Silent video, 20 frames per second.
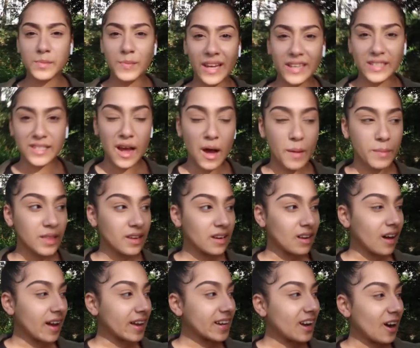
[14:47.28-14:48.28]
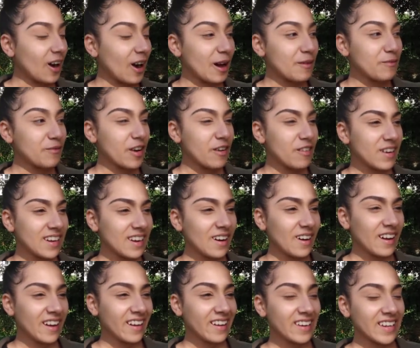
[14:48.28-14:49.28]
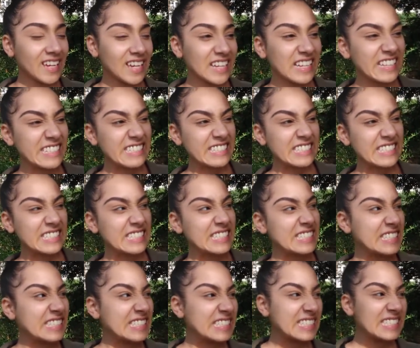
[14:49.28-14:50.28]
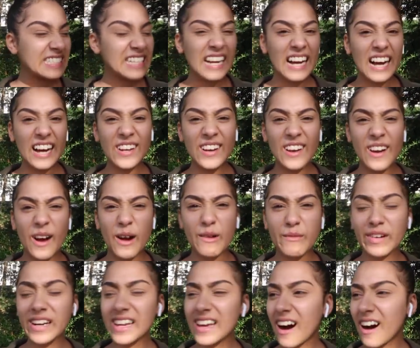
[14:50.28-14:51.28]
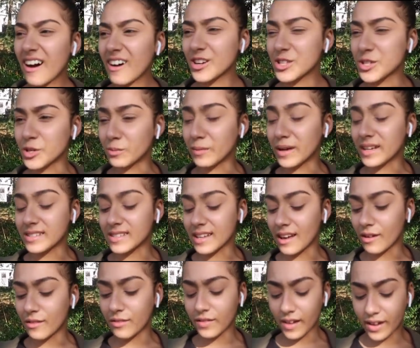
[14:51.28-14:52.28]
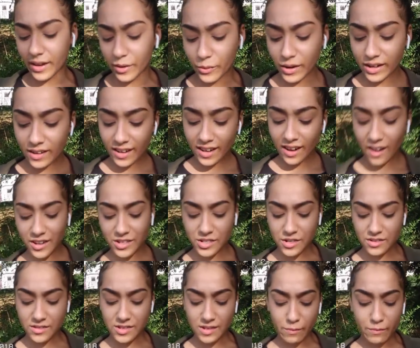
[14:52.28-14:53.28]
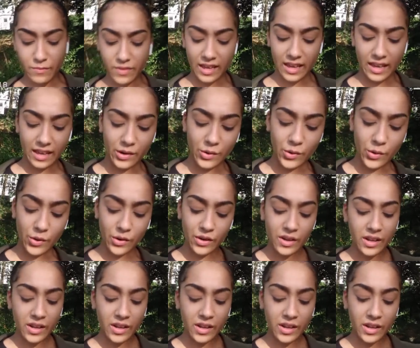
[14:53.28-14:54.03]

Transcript: has picked up that like I'm very like I don't know, I'm really harsh on myself. Like when I can't do something or